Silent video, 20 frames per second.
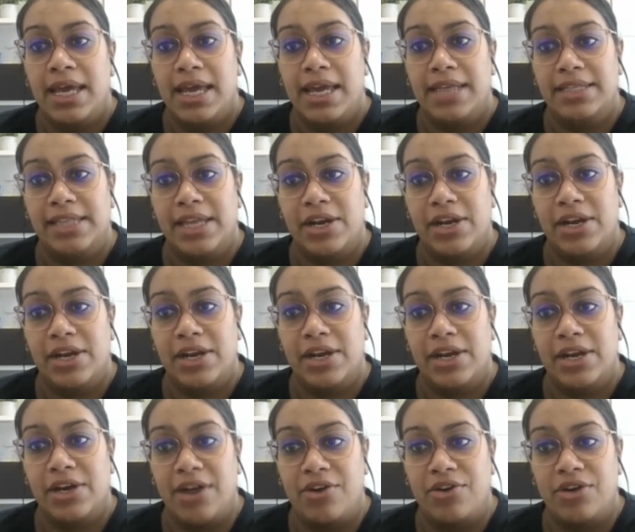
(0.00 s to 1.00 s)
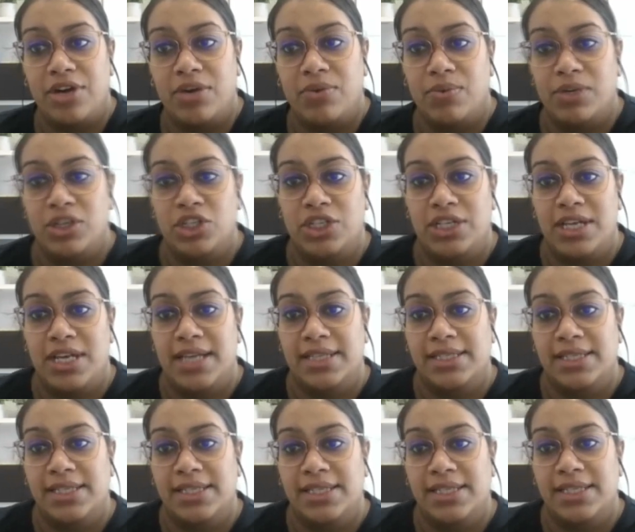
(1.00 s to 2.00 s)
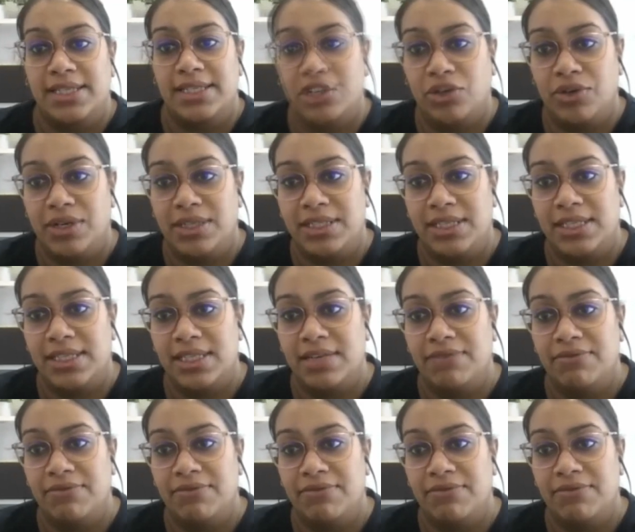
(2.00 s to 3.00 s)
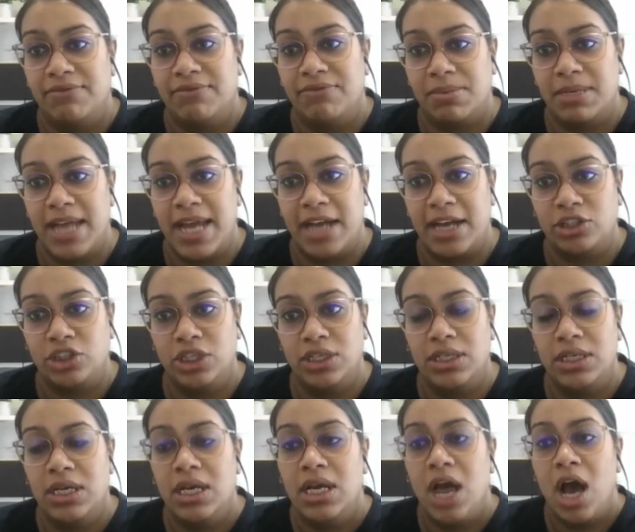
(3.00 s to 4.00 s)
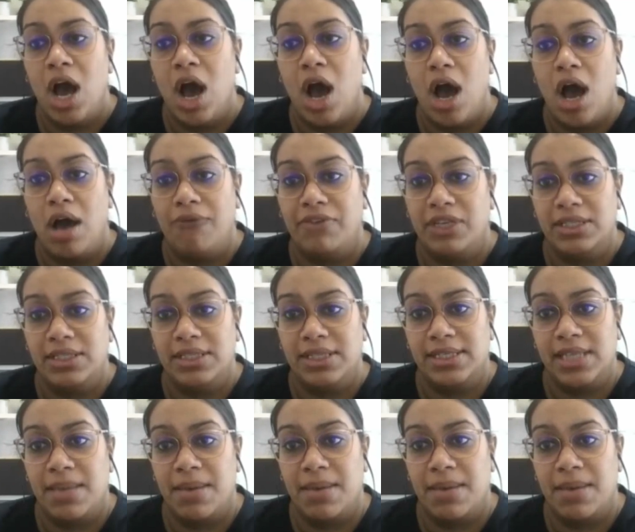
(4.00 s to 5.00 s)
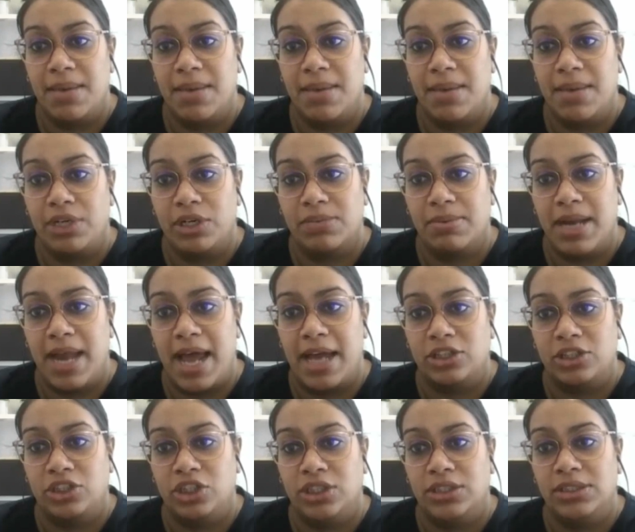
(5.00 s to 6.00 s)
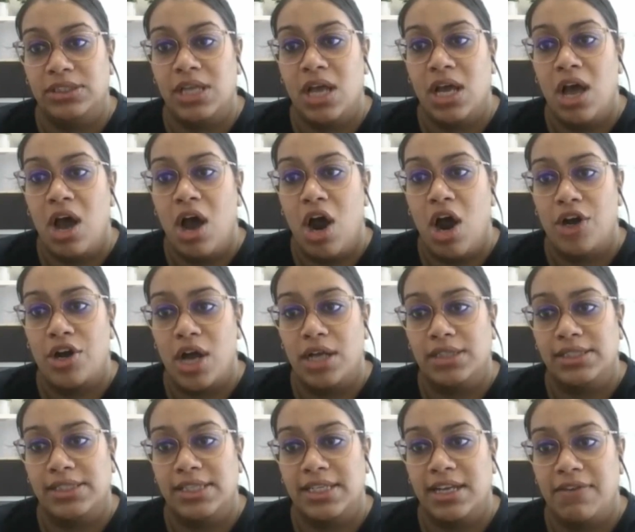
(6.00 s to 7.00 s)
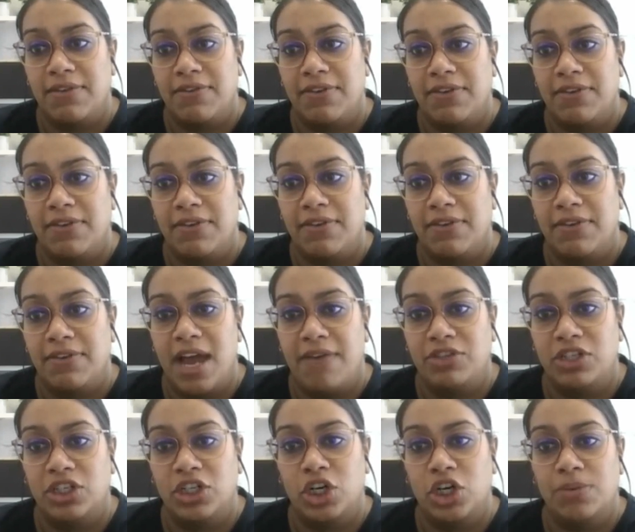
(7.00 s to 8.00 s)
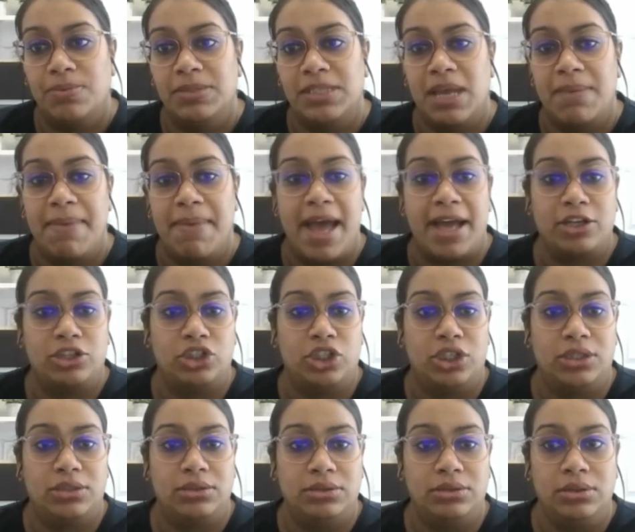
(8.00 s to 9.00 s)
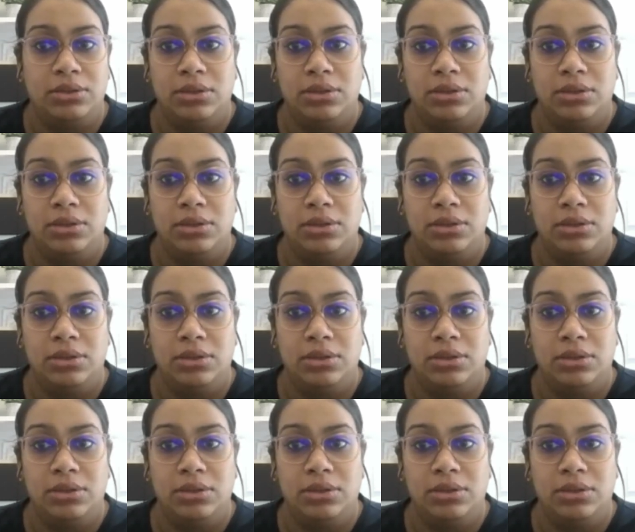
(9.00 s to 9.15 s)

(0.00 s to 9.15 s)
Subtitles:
Is there a standard in which TSSA increases enforcement action? Obviously, some enforcement actions are not significant enough to curb some action.